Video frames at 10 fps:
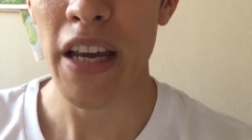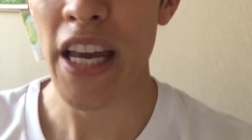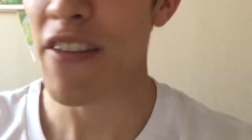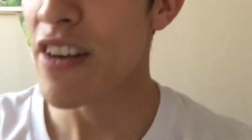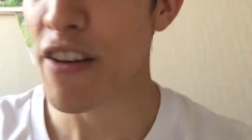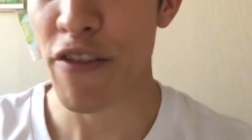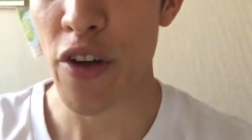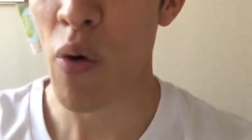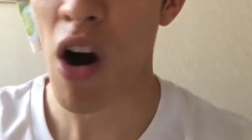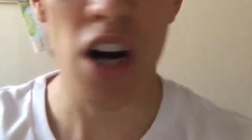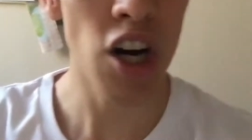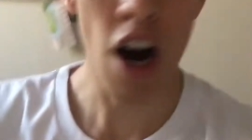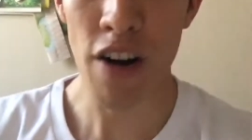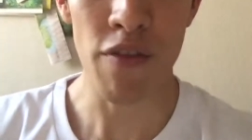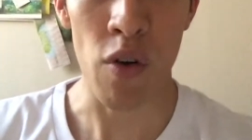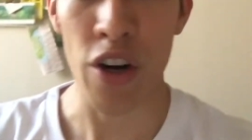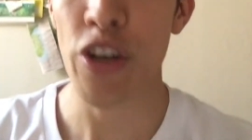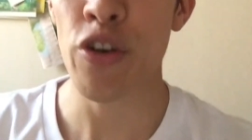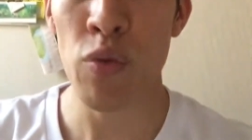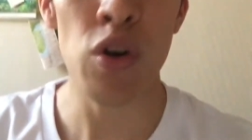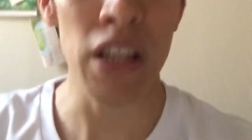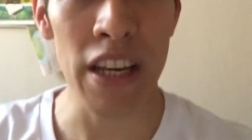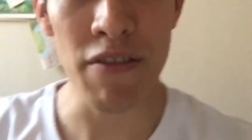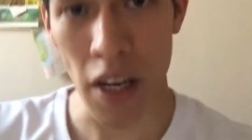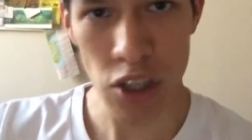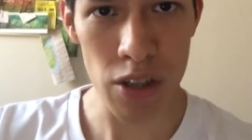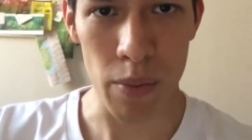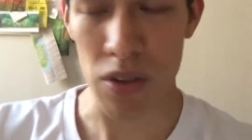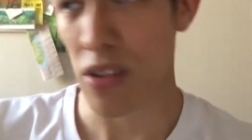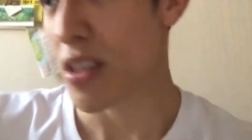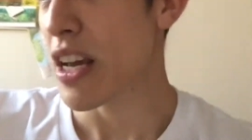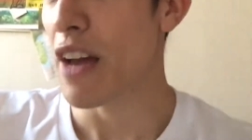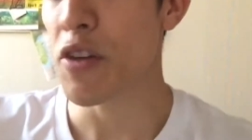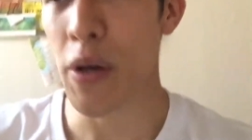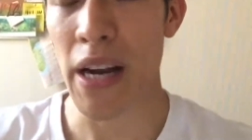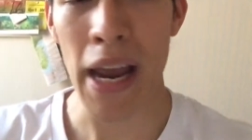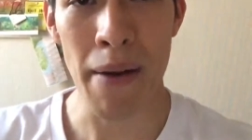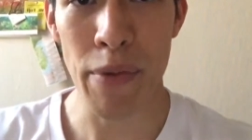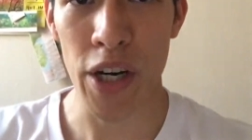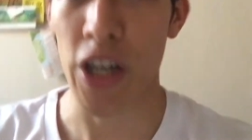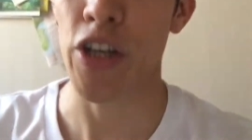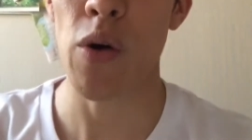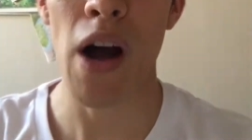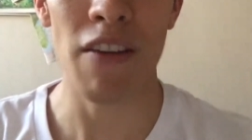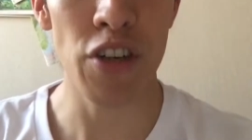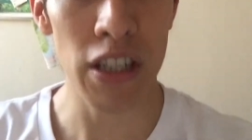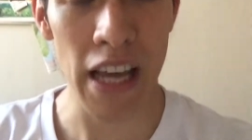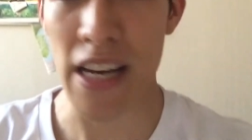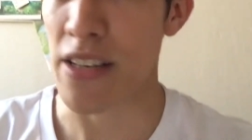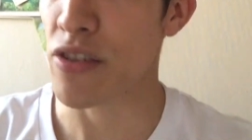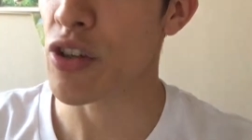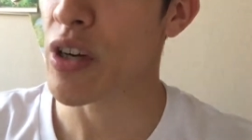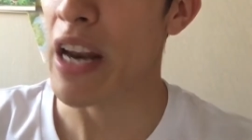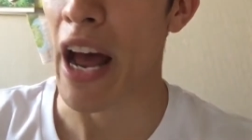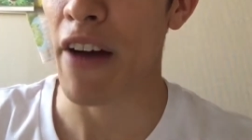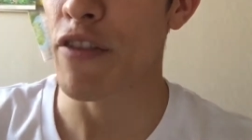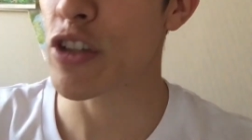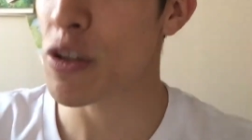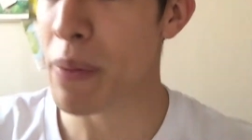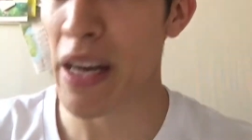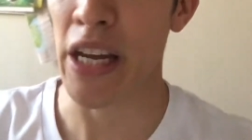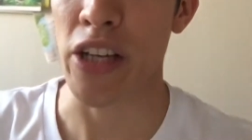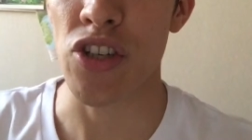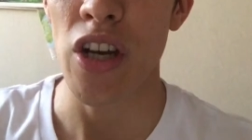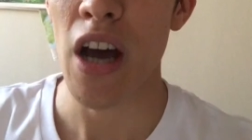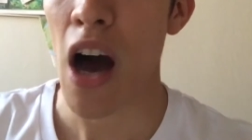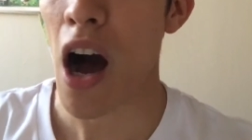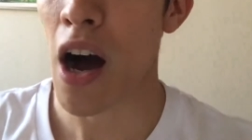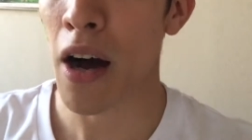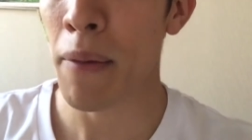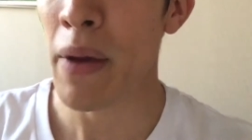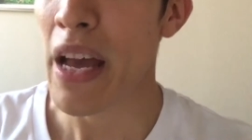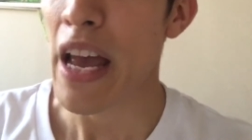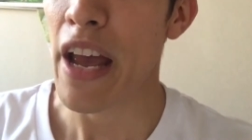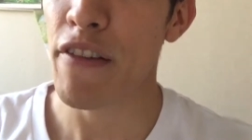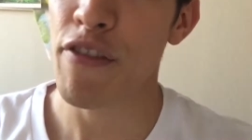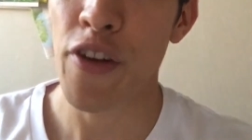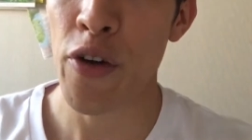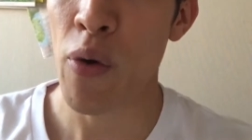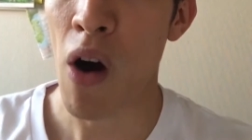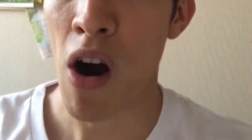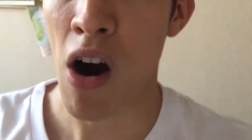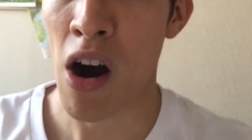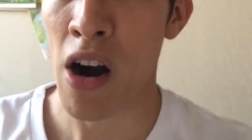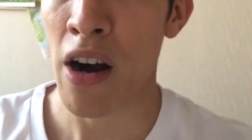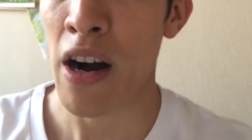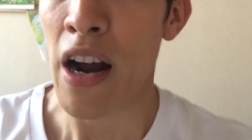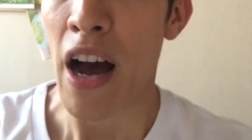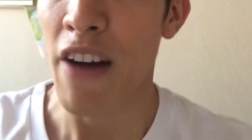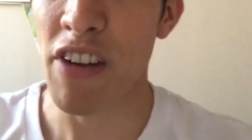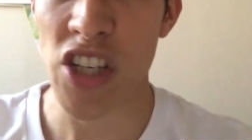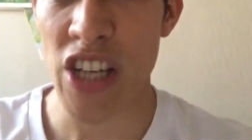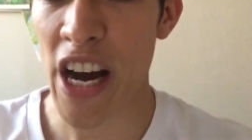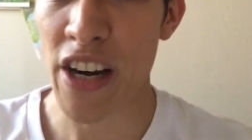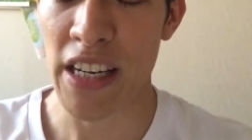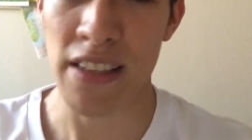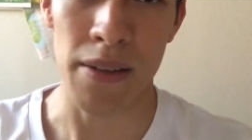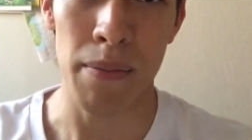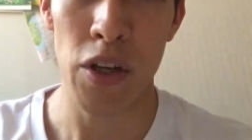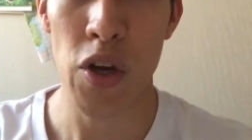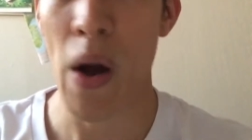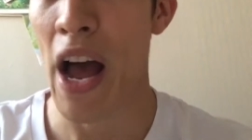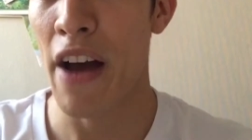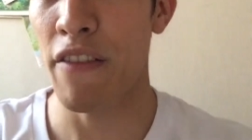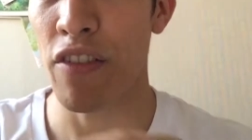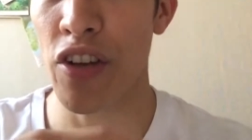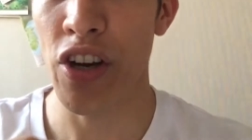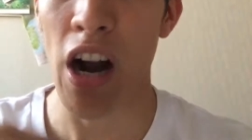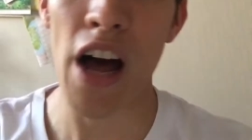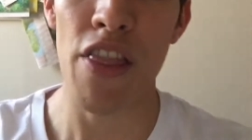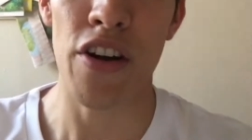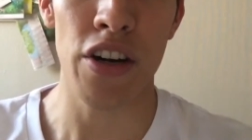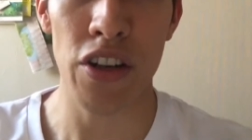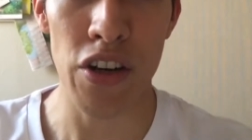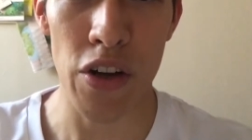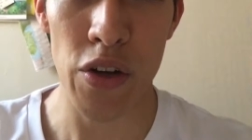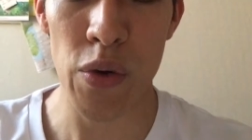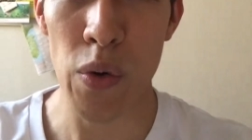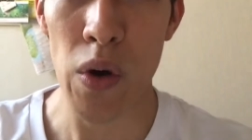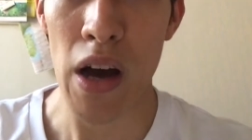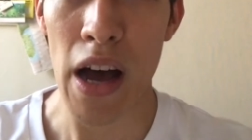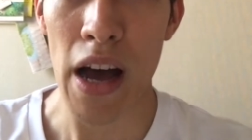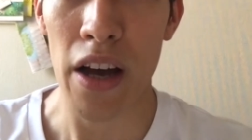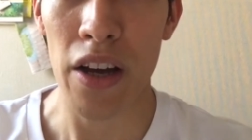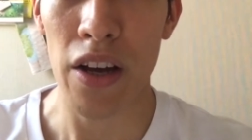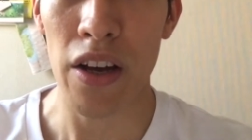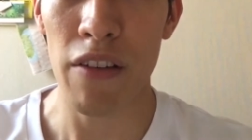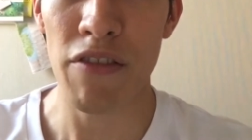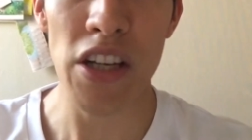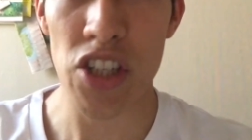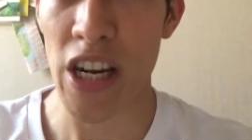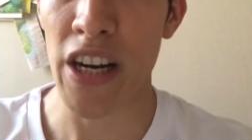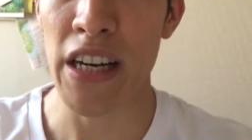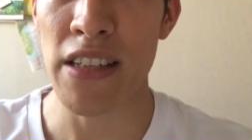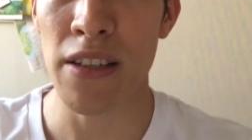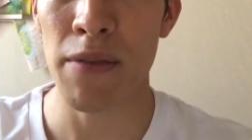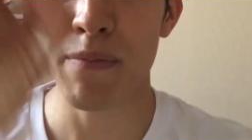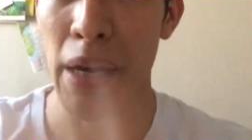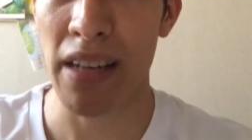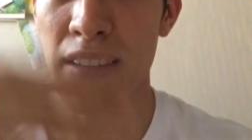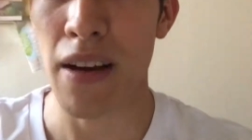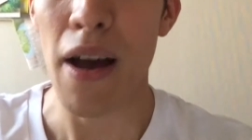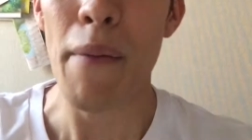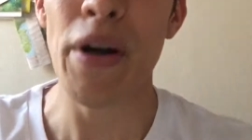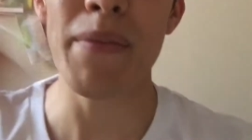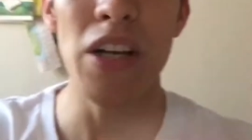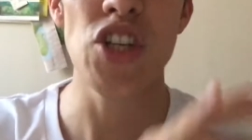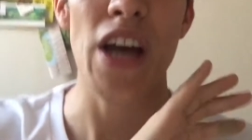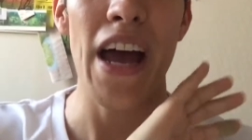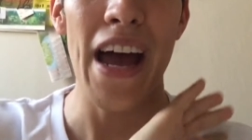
even if you are a carnivore, you will eat vegetables. You eat a hamburger, you'll have your lettuce, you could have your spinach. If you are a vegetarianism, you have your other, you know, vegetarianism picks pretty much